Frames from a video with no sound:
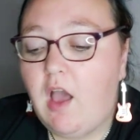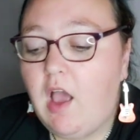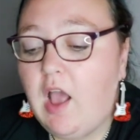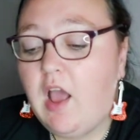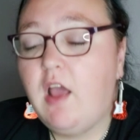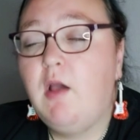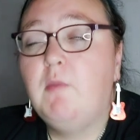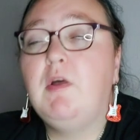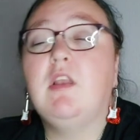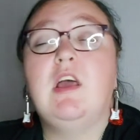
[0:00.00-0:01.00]

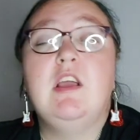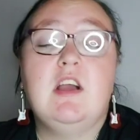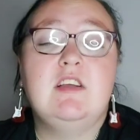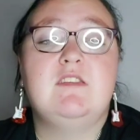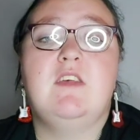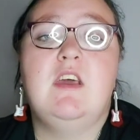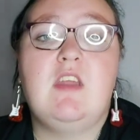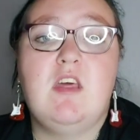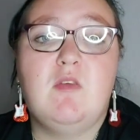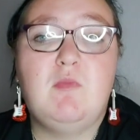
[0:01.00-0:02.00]
Like I said
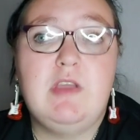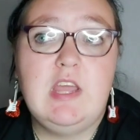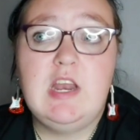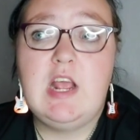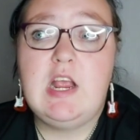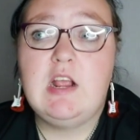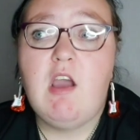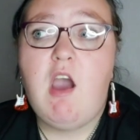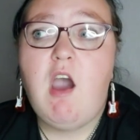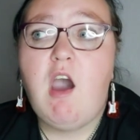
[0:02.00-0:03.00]
at the beginning,
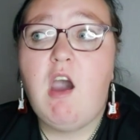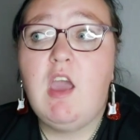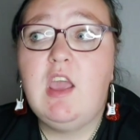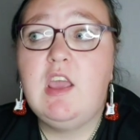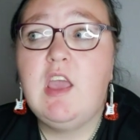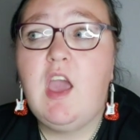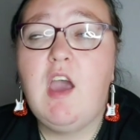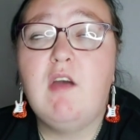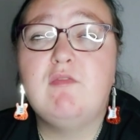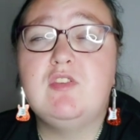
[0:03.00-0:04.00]
I
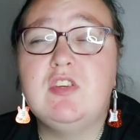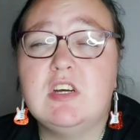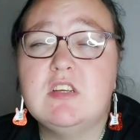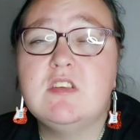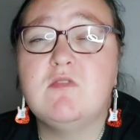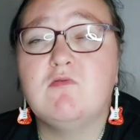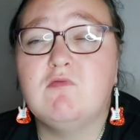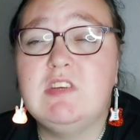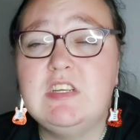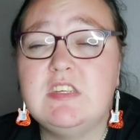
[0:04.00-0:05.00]
have just
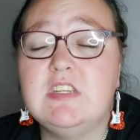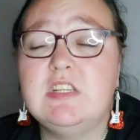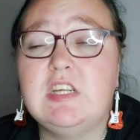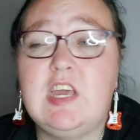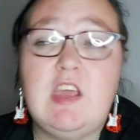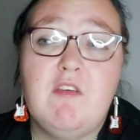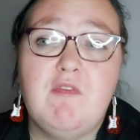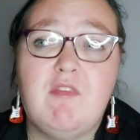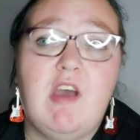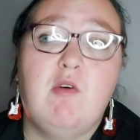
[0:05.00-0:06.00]
recently
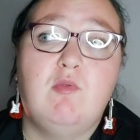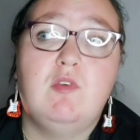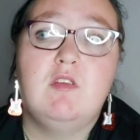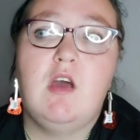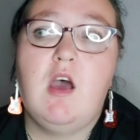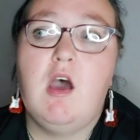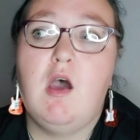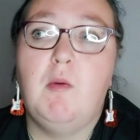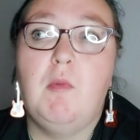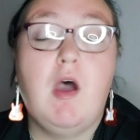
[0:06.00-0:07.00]
found
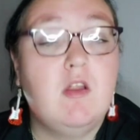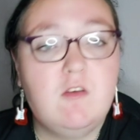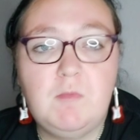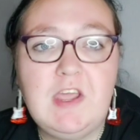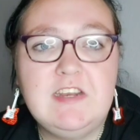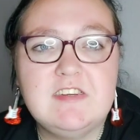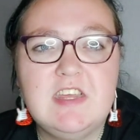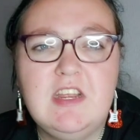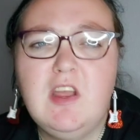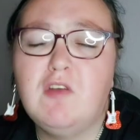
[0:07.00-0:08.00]

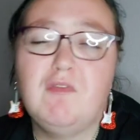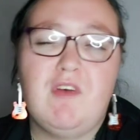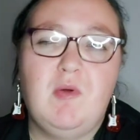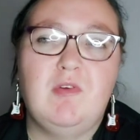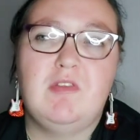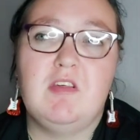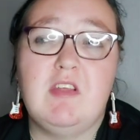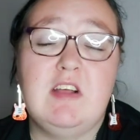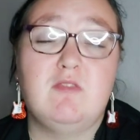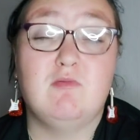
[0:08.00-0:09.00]
underpainting and found that
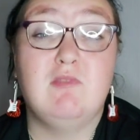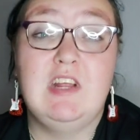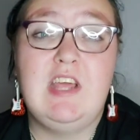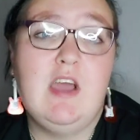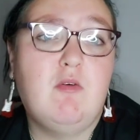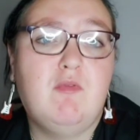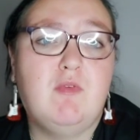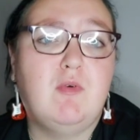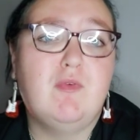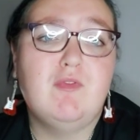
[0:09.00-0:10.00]
that's really
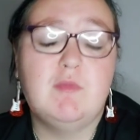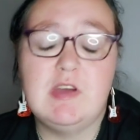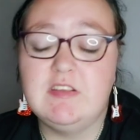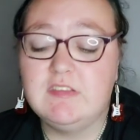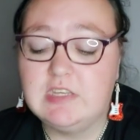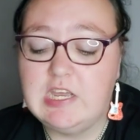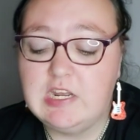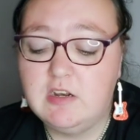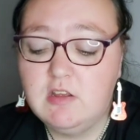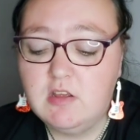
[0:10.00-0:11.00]
helpful for my
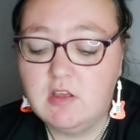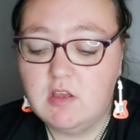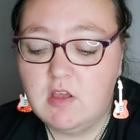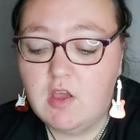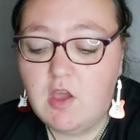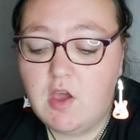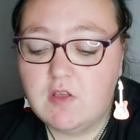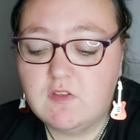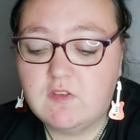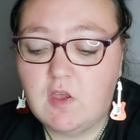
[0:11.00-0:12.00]
skin.
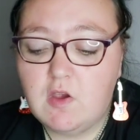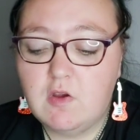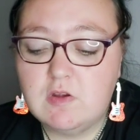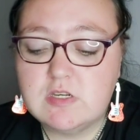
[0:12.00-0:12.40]
So